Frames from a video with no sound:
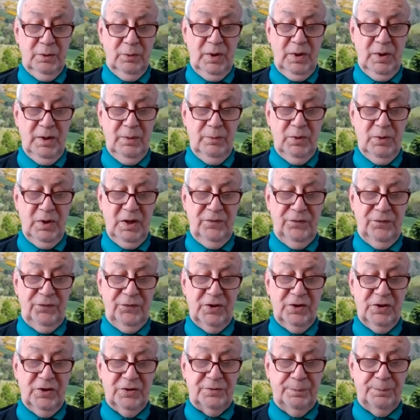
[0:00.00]
when we
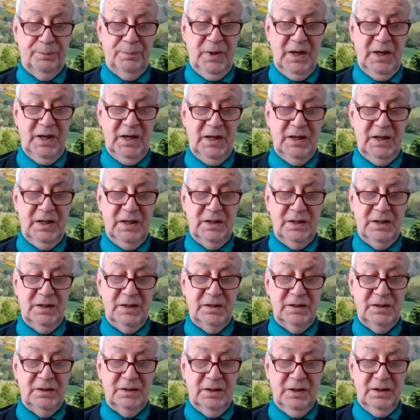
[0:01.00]
first
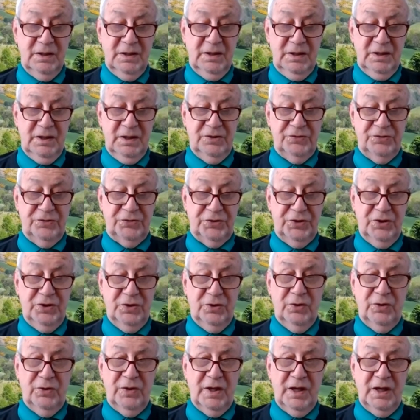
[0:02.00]
met is
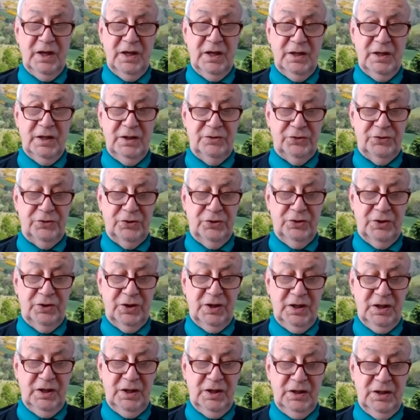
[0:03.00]
still there
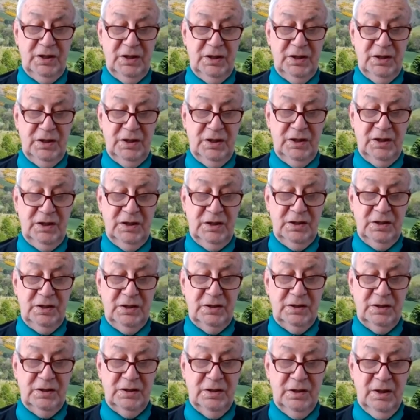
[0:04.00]
today.
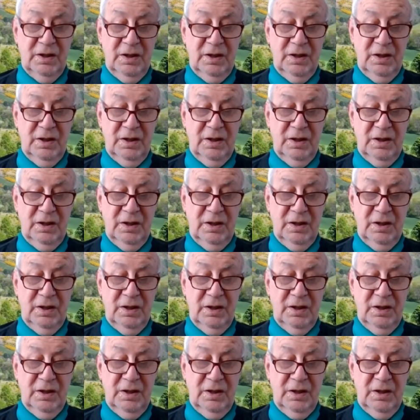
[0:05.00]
